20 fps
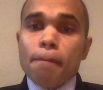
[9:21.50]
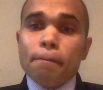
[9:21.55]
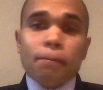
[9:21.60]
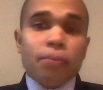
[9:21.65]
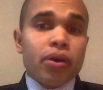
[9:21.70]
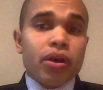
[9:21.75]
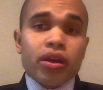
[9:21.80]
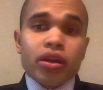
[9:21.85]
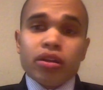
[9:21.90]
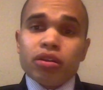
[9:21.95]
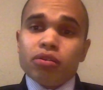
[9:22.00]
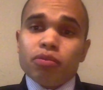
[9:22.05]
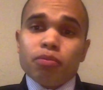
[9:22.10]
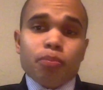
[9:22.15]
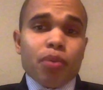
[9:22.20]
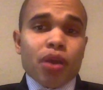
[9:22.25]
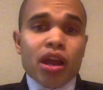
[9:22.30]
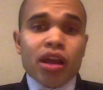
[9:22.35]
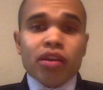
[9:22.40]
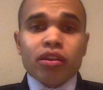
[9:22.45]
But
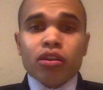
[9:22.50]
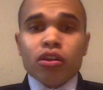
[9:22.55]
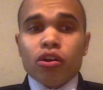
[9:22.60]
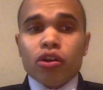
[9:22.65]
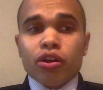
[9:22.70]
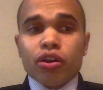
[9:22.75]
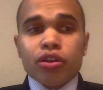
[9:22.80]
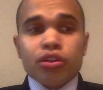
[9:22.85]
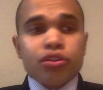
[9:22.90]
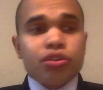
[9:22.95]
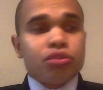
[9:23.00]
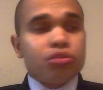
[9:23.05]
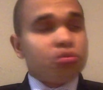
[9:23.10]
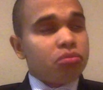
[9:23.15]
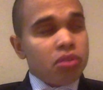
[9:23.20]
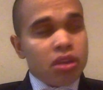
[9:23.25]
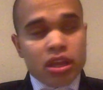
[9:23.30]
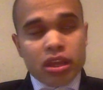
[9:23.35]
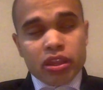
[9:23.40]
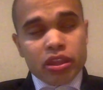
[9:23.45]
by and large,
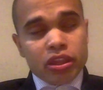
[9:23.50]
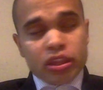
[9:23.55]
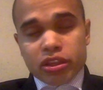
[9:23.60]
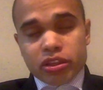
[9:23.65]
and